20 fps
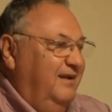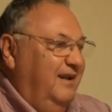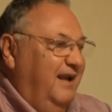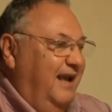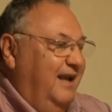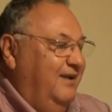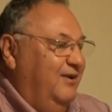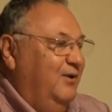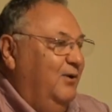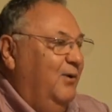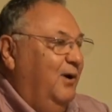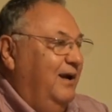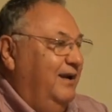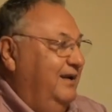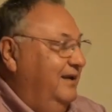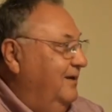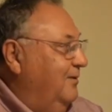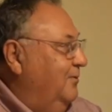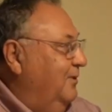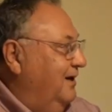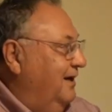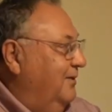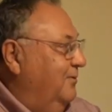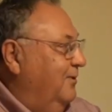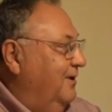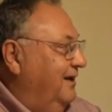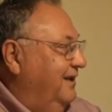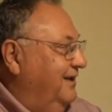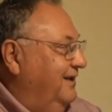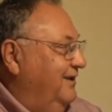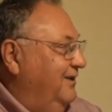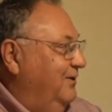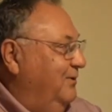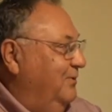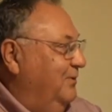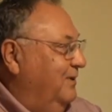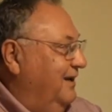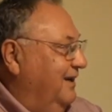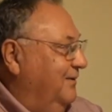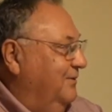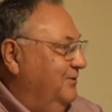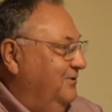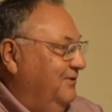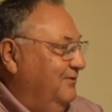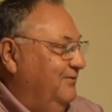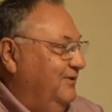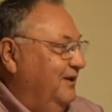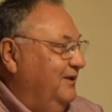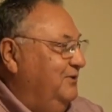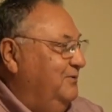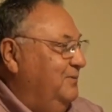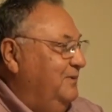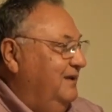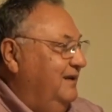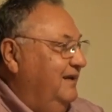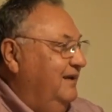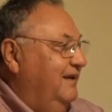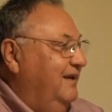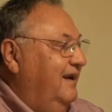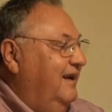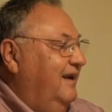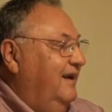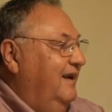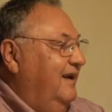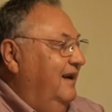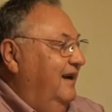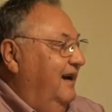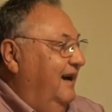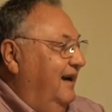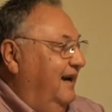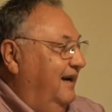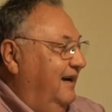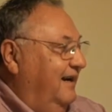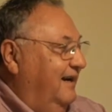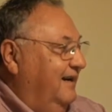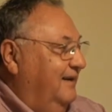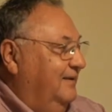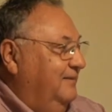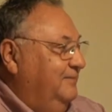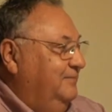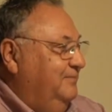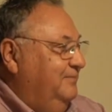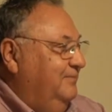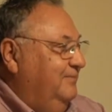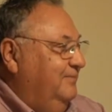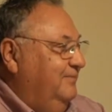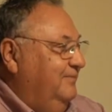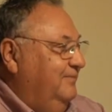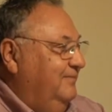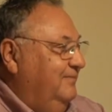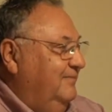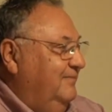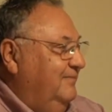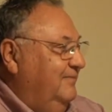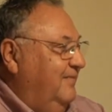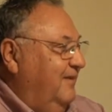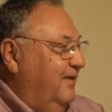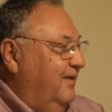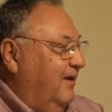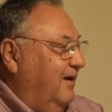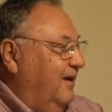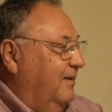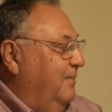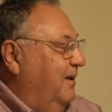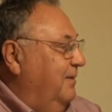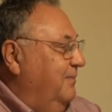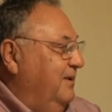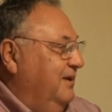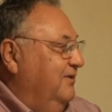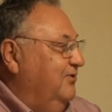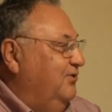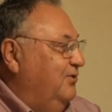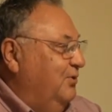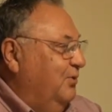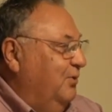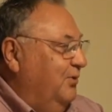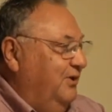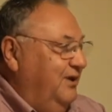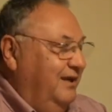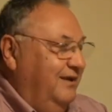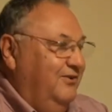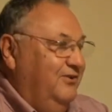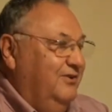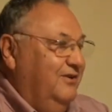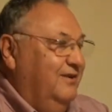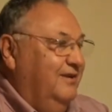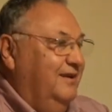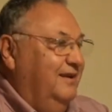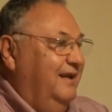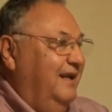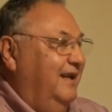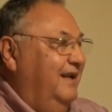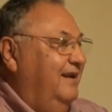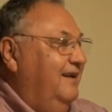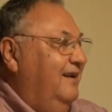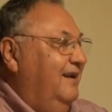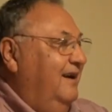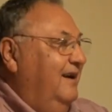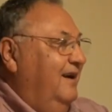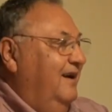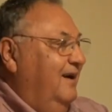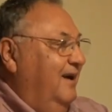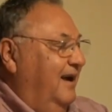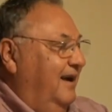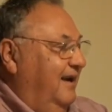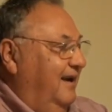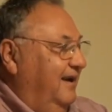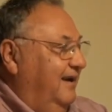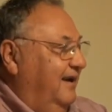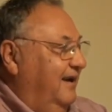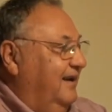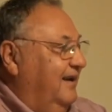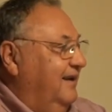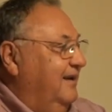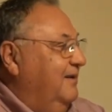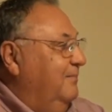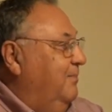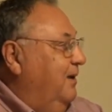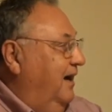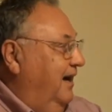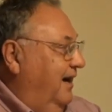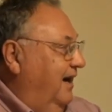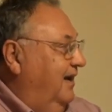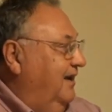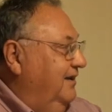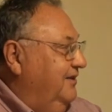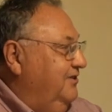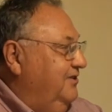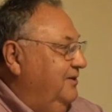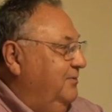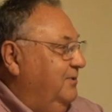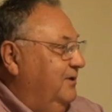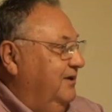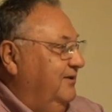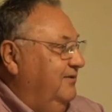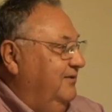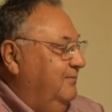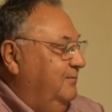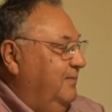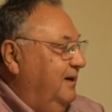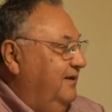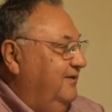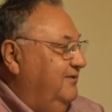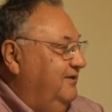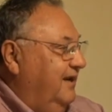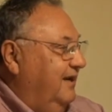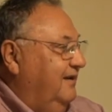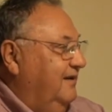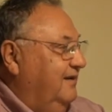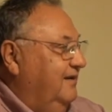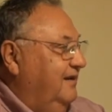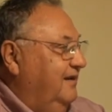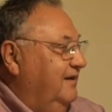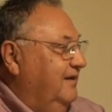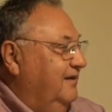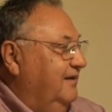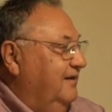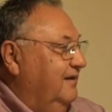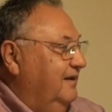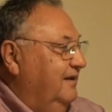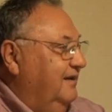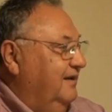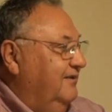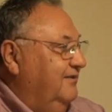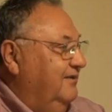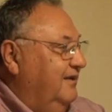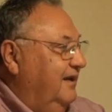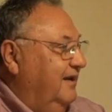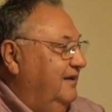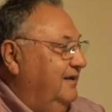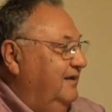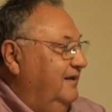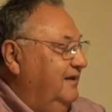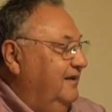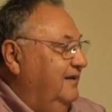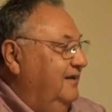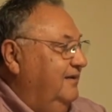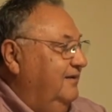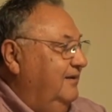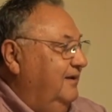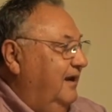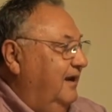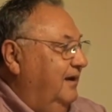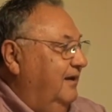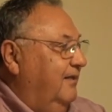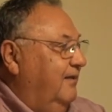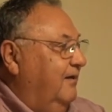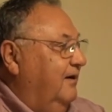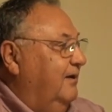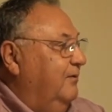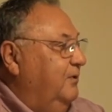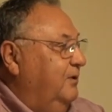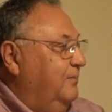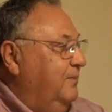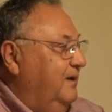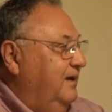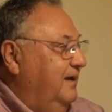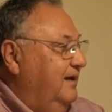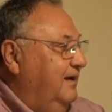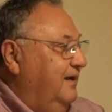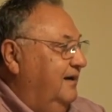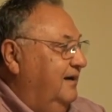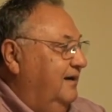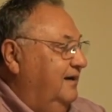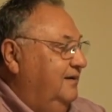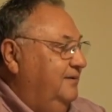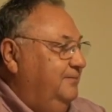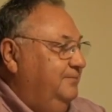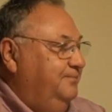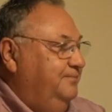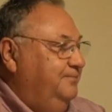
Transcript: had no idea what I wanted to do when I was a freshman, and uh, thought I might be a school teacher. And then I got into biology when my second year, and decided that I thought I would be a